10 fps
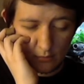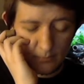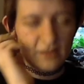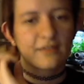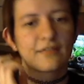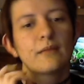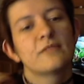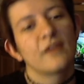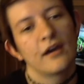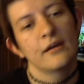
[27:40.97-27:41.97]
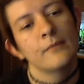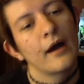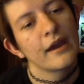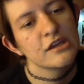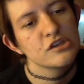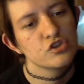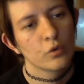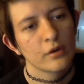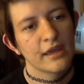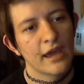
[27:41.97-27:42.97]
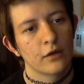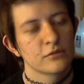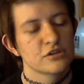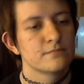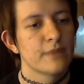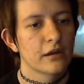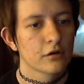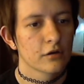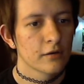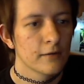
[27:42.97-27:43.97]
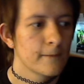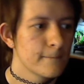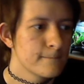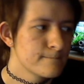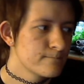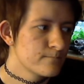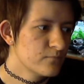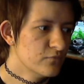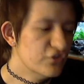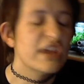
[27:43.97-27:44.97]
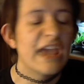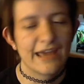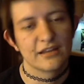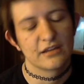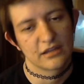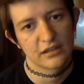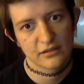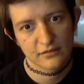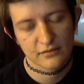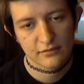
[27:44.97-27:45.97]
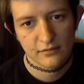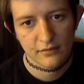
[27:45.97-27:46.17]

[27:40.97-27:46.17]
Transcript: But at the same time, I enjoy how much better the editing is.